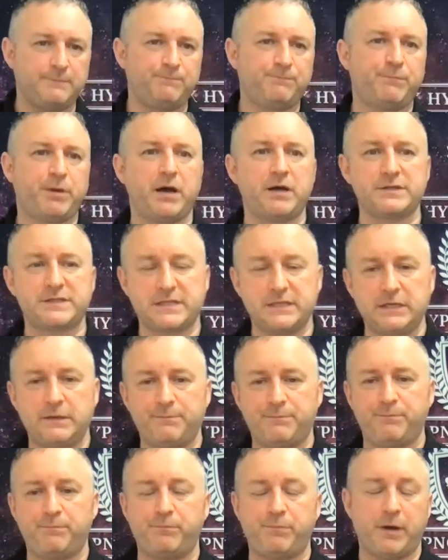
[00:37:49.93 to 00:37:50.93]
parts in
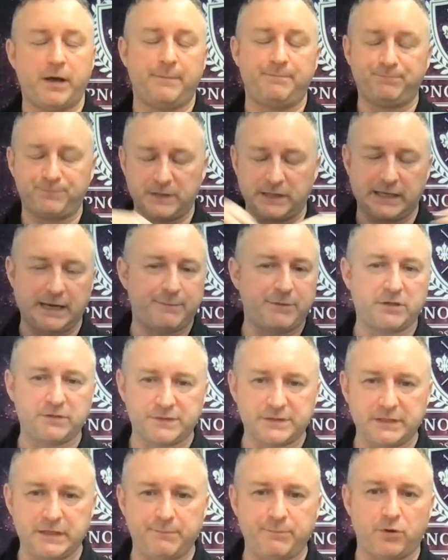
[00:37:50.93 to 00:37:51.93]
your chemicals
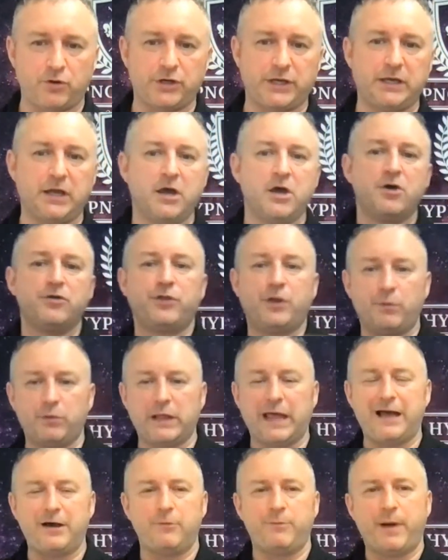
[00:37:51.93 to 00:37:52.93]
in your body that will
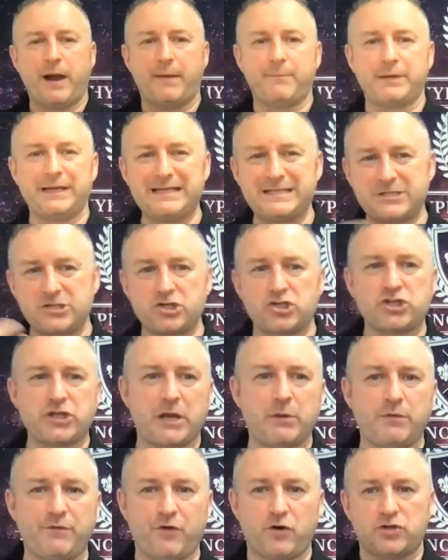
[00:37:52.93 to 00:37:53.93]
help out. But let's just stay
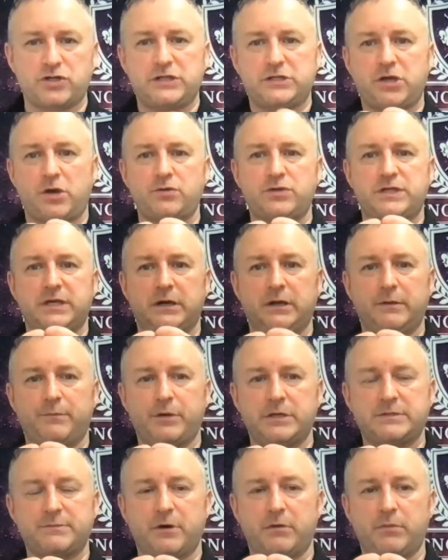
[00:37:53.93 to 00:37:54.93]
with oxytocin at the
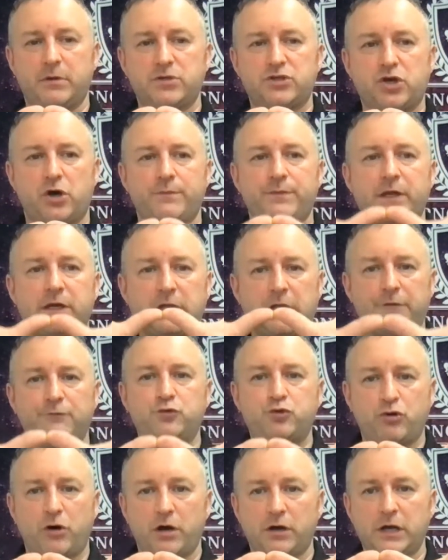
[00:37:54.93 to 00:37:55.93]
present moment in time, the love
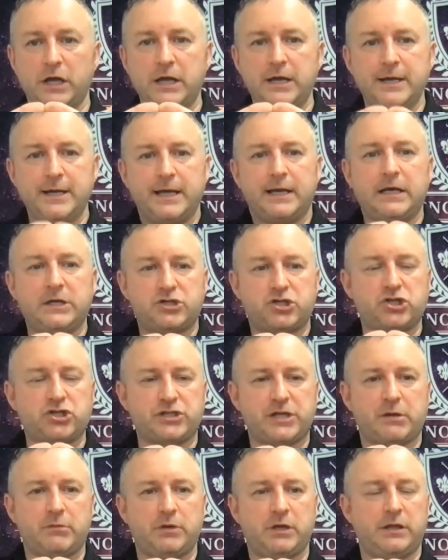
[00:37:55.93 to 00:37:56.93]
drug. And let's just
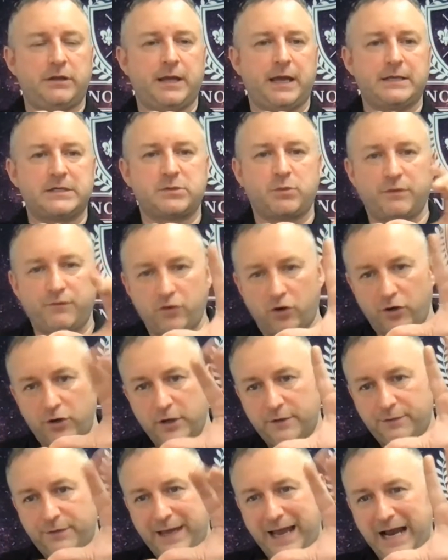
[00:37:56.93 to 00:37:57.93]
stay with it there. So we've got
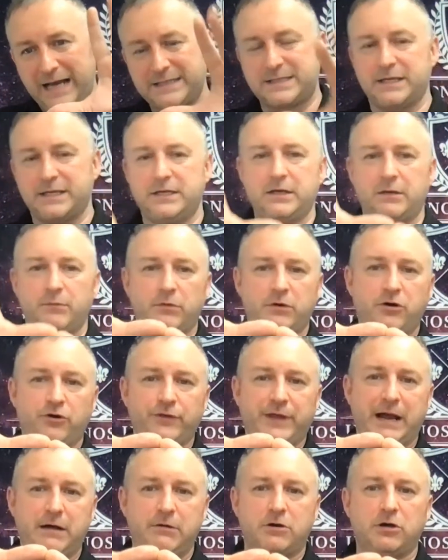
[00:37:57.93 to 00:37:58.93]
the acid and we've got the
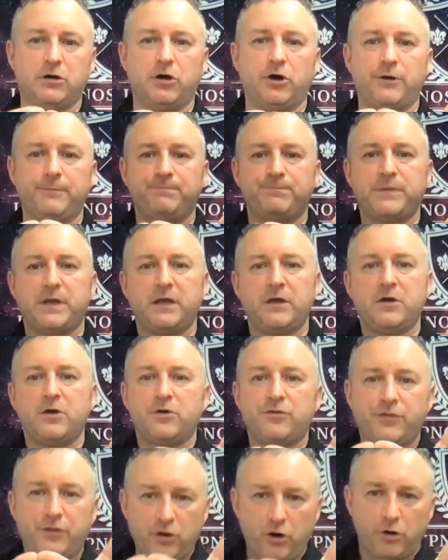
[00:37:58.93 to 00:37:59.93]
alkaline.
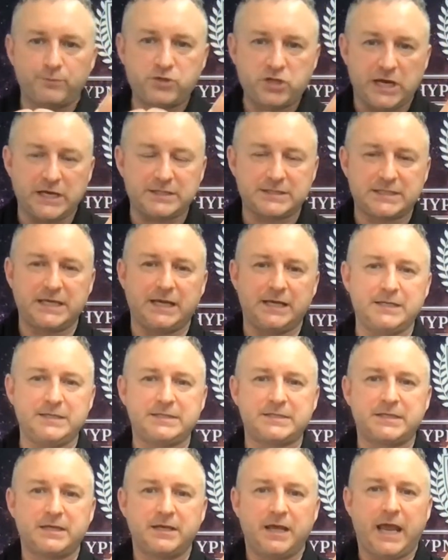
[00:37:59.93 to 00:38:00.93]
The object
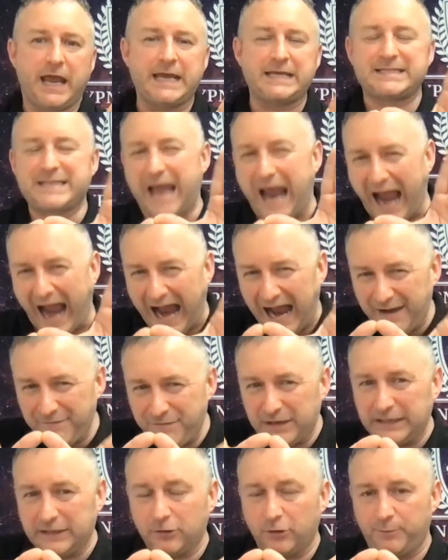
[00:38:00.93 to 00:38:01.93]
is to have a
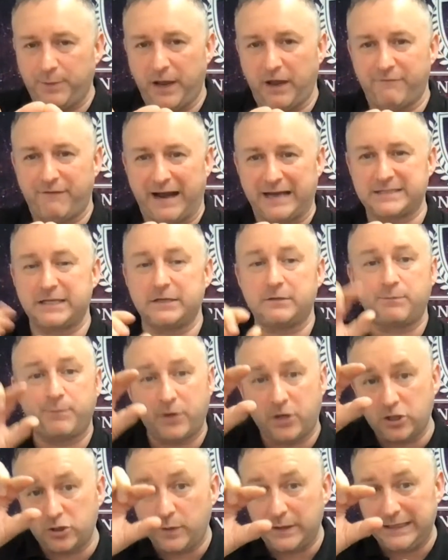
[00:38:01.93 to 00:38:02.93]
little bit of acid
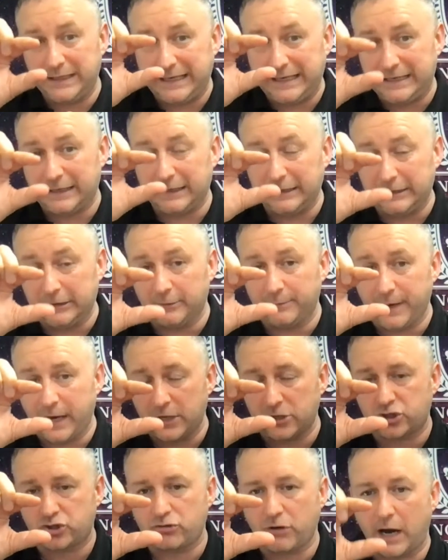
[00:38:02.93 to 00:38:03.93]
because we need a little bit
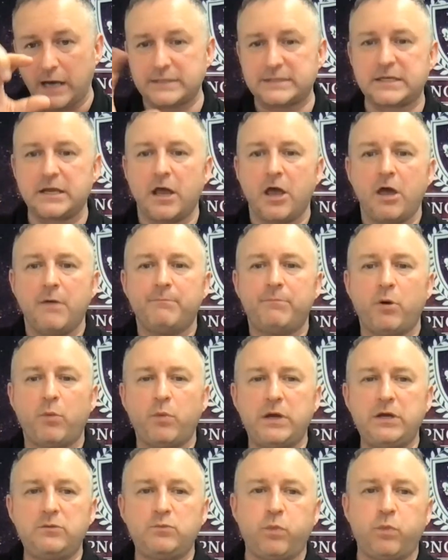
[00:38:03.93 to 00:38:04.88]
of stress, but we